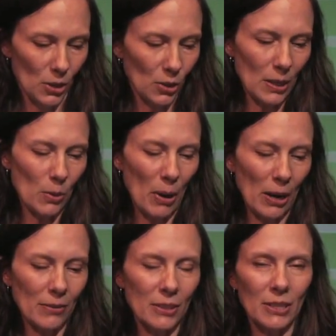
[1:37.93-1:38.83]
You need a
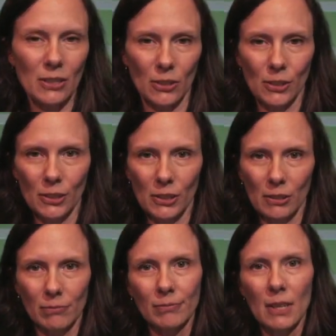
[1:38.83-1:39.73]
pair of
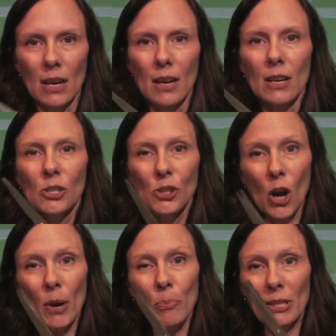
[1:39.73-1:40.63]
scissors.
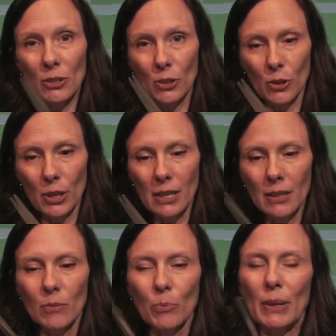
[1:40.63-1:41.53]
Sharp is
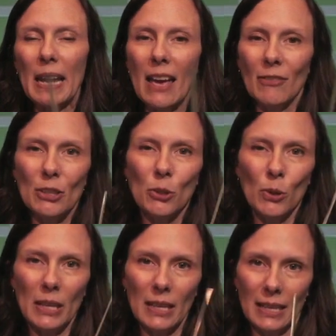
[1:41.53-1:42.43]
good, but heavy
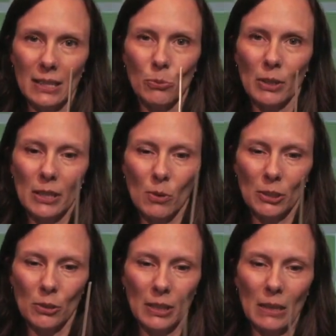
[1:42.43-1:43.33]
duty is really
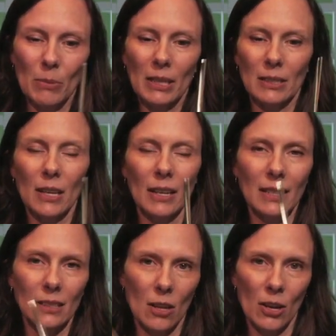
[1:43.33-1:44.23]
what you need because
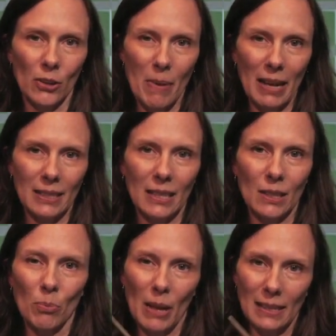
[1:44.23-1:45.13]
cutting this laundry basket,
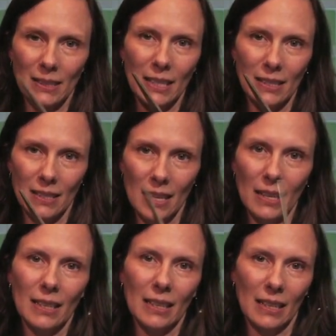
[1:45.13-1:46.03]
the plastic is
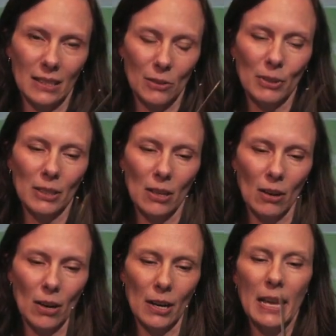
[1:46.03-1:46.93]
thick and it's really
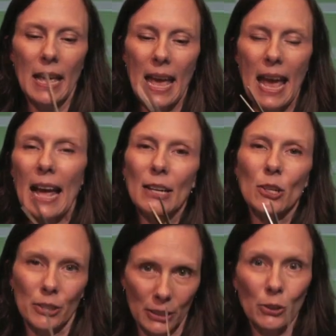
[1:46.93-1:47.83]
hard and
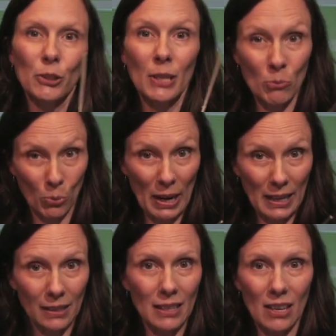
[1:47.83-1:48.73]
your scissors can
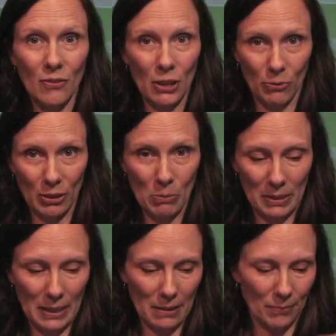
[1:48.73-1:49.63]
break if they're
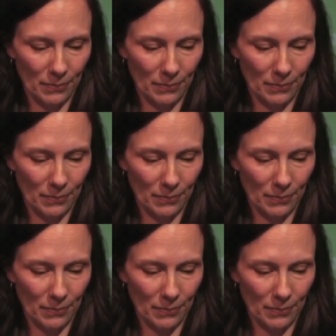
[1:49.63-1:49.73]
flimsy.